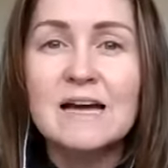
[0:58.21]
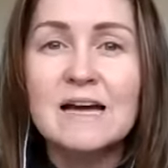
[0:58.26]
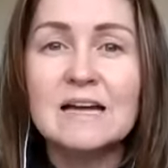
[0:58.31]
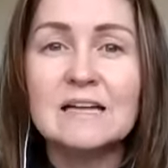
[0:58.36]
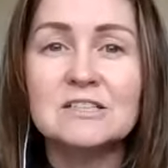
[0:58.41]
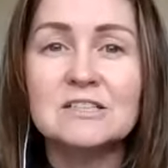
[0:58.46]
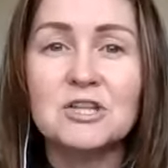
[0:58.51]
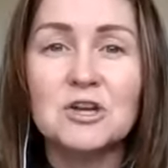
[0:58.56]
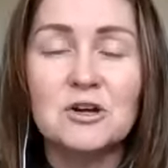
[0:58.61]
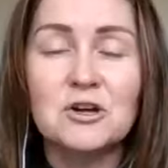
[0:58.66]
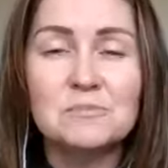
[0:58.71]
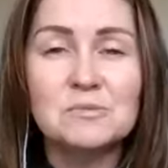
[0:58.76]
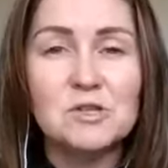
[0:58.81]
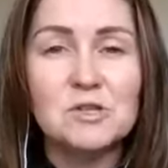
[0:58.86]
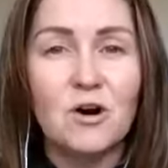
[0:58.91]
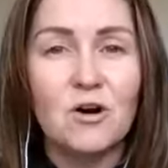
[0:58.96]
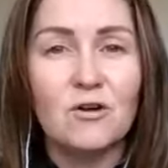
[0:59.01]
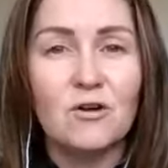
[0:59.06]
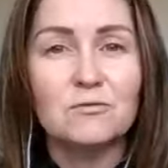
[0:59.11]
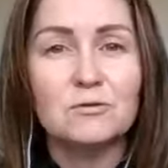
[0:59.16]
in terms
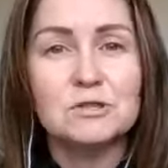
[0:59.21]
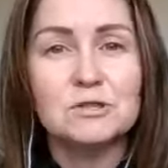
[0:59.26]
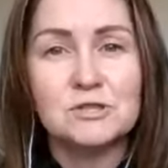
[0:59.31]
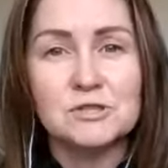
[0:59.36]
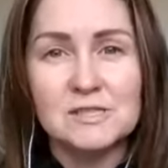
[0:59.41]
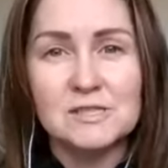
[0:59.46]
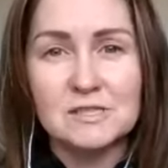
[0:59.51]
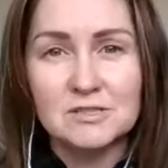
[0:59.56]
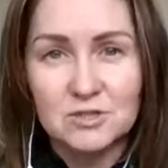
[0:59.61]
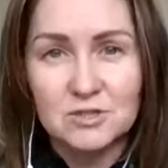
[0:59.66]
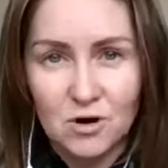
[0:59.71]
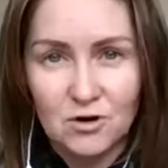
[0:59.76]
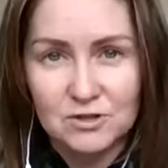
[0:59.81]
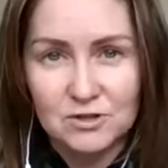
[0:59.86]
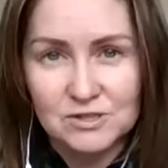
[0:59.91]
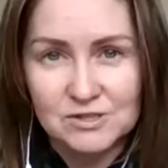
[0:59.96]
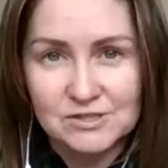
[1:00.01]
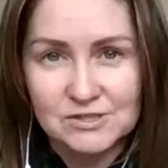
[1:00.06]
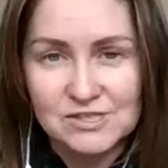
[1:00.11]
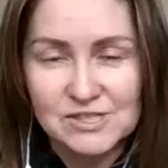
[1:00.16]
of reducing
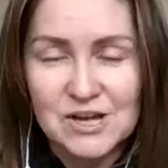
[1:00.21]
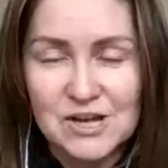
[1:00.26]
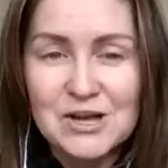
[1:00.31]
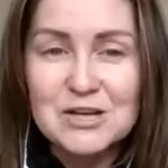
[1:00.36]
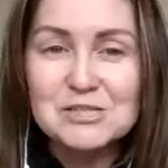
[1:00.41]
toxins.